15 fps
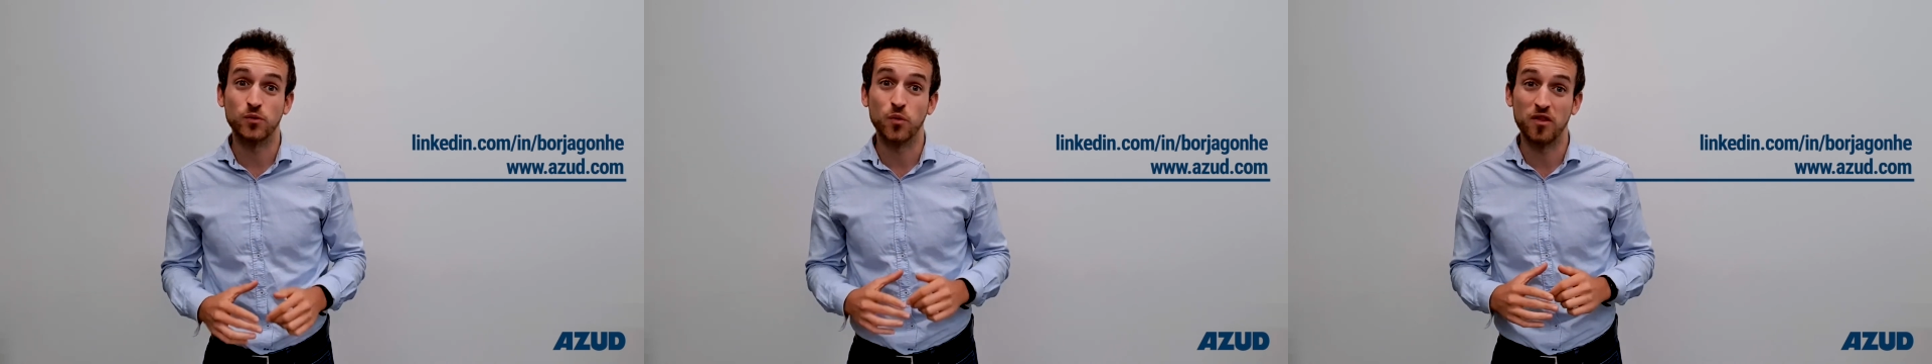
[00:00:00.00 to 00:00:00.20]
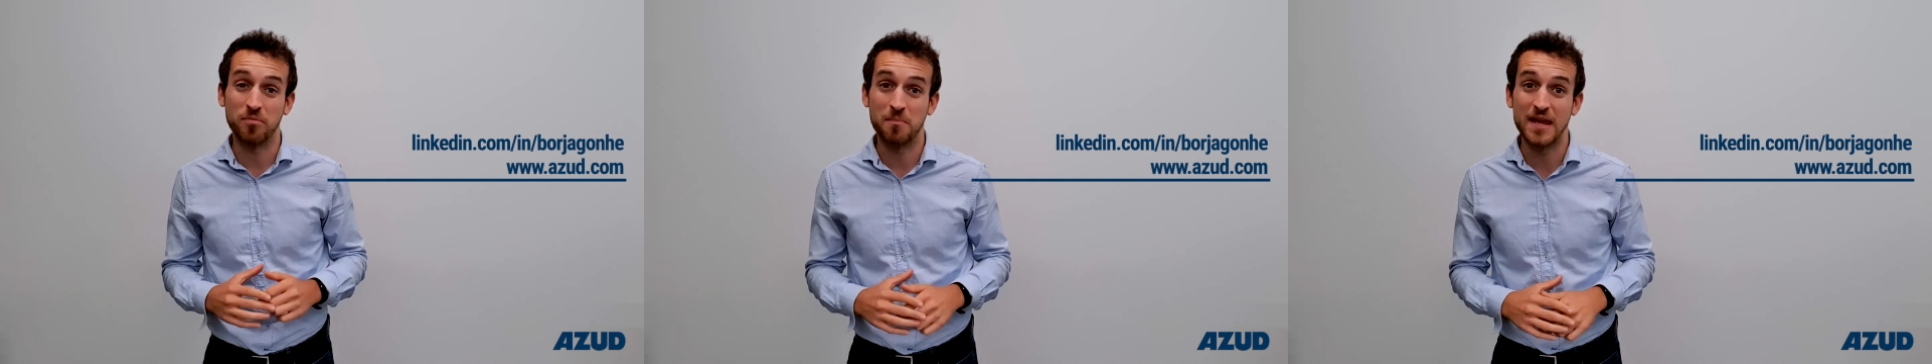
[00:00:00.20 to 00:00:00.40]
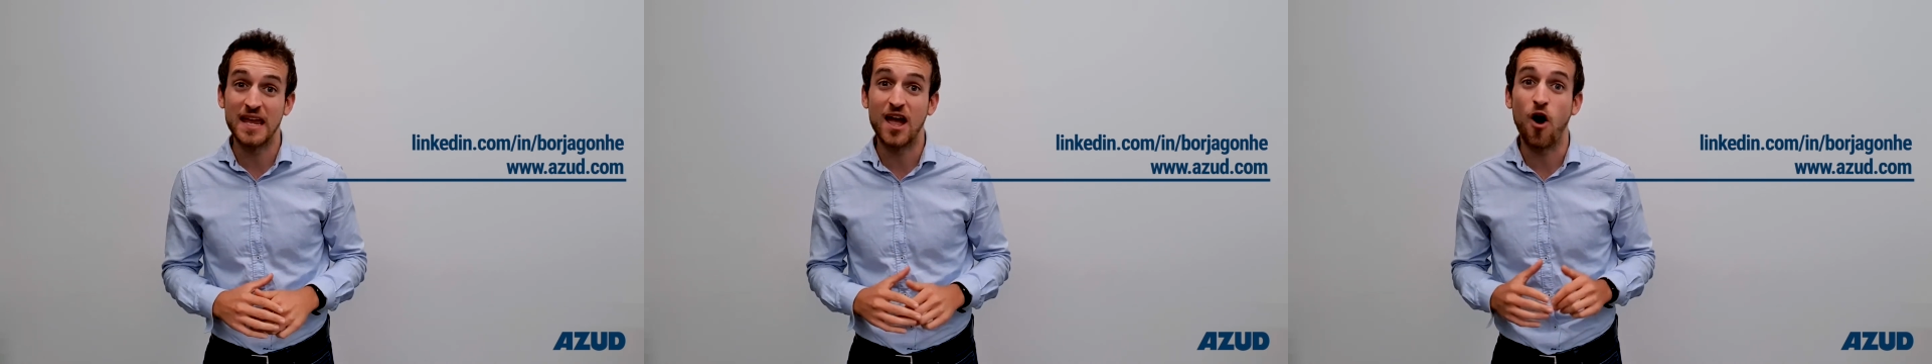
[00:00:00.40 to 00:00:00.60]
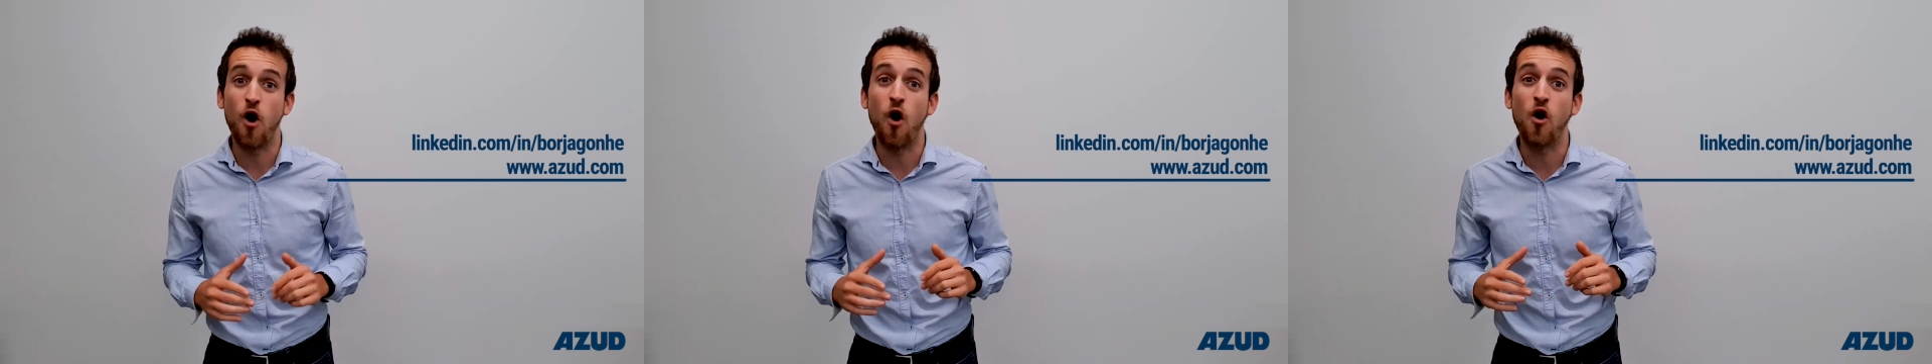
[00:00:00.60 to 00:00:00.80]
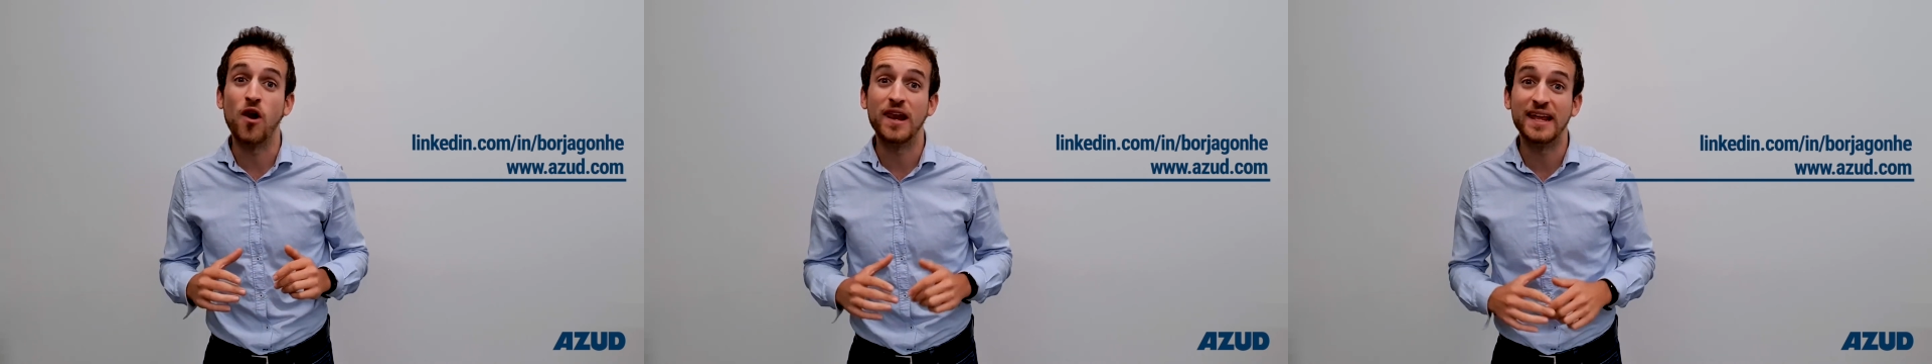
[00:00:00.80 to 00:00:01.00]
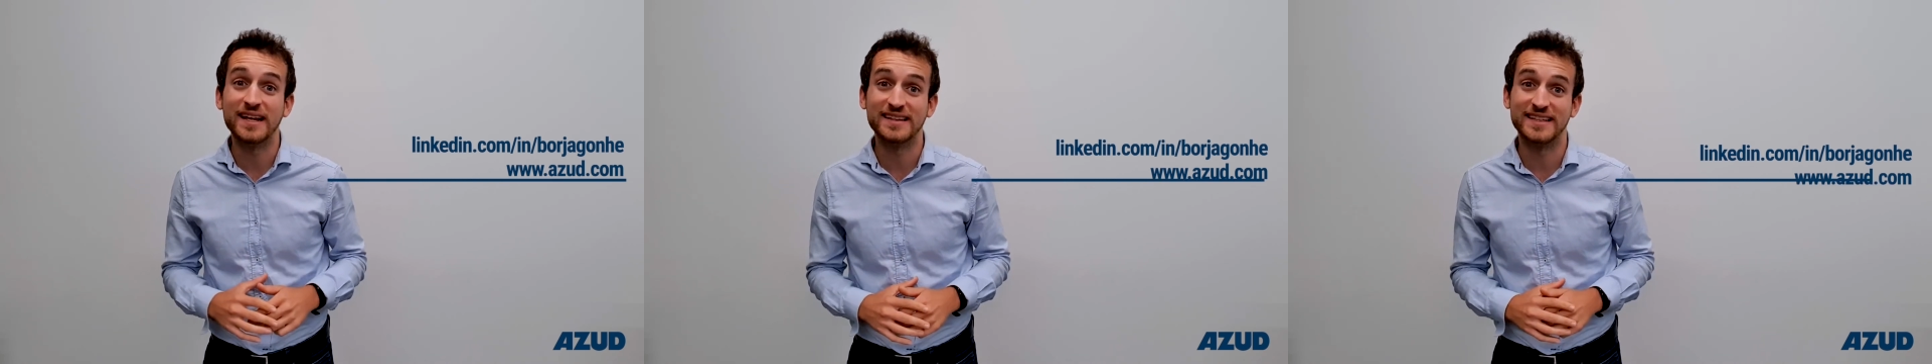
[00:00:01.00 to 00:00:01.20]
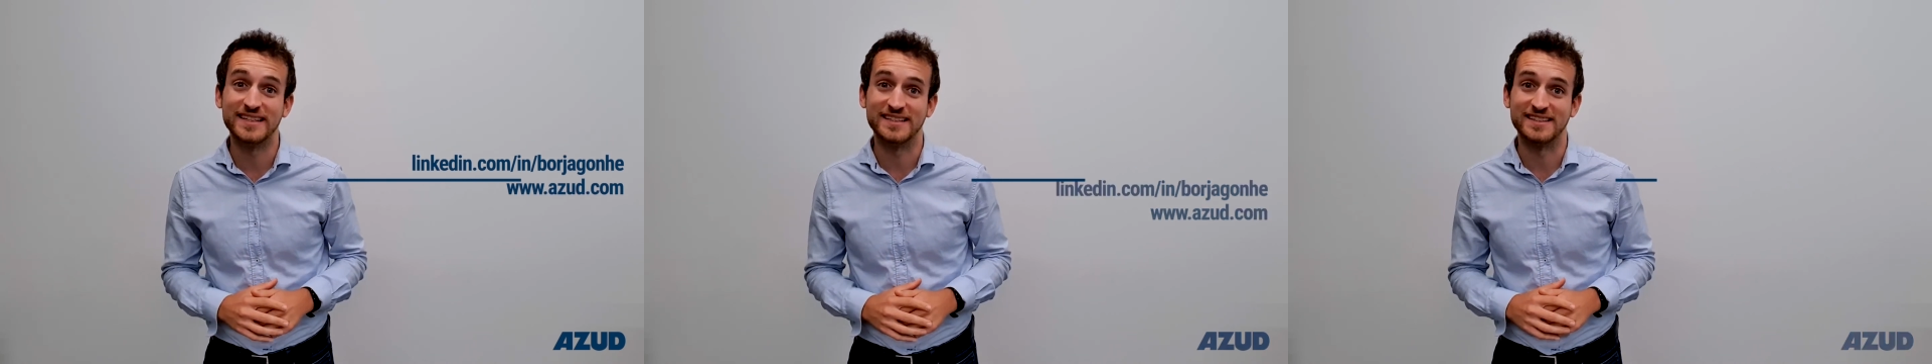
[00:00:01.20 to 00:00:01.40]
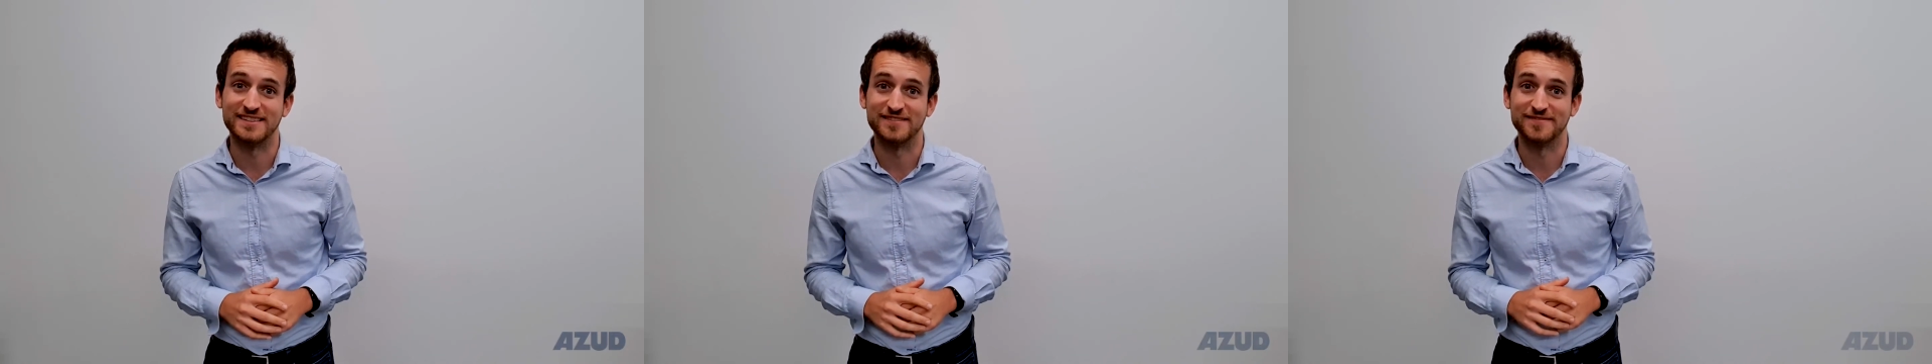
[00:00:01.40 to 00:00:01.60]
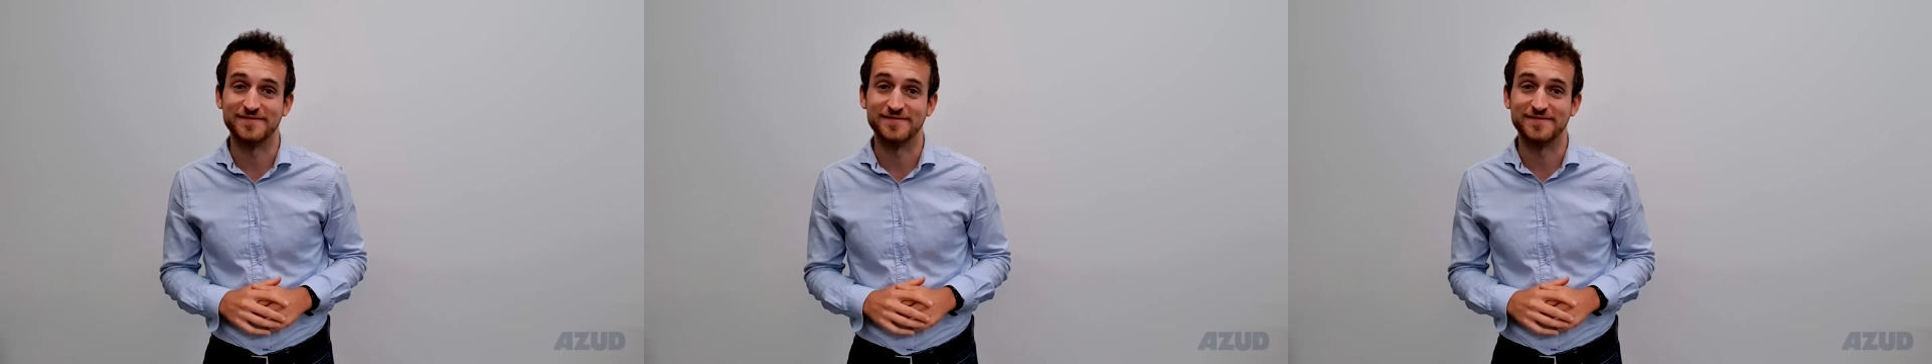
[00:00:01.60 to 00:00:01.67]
with me on LinkedIn.